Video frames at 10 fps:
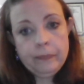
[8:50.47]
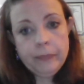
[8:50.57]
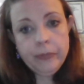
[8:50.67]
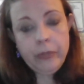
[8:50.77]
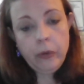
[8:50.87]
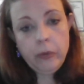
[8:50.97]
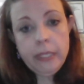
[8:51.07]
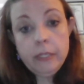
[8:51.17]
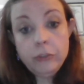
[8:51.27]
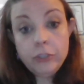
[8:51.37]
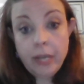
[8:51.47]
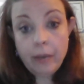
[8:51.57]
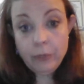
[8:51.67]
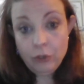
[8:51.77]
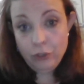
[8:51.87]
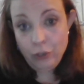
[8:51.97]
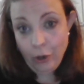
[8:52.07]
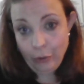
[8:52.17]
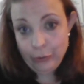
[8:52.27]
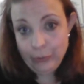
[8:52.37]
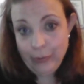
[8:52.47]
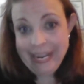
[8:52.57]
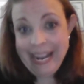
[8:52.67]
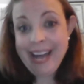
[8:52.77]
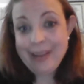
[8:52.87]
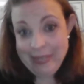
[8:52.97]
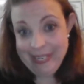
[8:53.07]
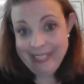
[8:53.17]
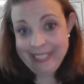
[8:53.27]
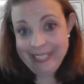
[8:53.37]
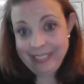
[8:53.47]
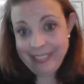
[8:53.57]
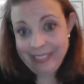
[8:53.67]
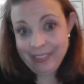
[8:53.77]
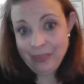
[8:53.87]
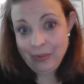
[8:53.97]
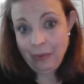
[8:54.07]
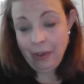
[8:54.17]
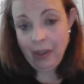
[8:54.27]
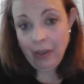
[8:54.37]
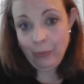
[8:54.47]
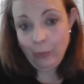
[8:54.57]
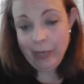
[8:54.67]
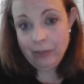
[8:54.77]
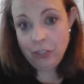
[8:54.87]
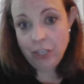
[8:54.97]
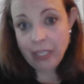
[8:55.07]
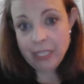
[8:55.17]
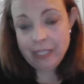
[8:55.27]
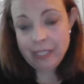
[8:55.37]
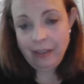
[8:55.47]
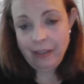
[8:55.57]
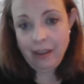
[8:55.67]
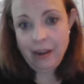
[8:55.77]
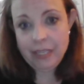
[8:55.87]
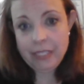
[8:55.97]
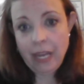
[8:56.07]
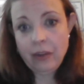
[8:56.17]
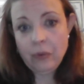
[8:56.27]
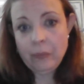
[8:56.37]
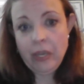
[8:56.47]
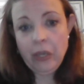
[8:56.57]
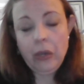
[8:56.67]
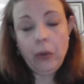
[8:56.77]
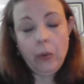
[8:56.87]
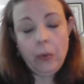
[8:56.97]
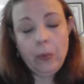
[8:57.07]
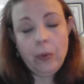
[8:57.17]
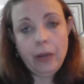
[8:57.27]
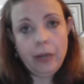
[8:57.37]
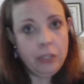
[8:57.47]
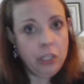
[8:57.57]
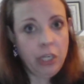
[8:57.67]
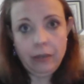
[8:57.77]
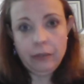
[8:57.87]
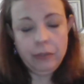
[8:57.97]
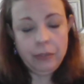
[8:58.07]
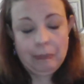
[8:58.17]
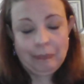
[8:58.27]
So this chapter shows what happens when jealousy and entitlement go unchecked.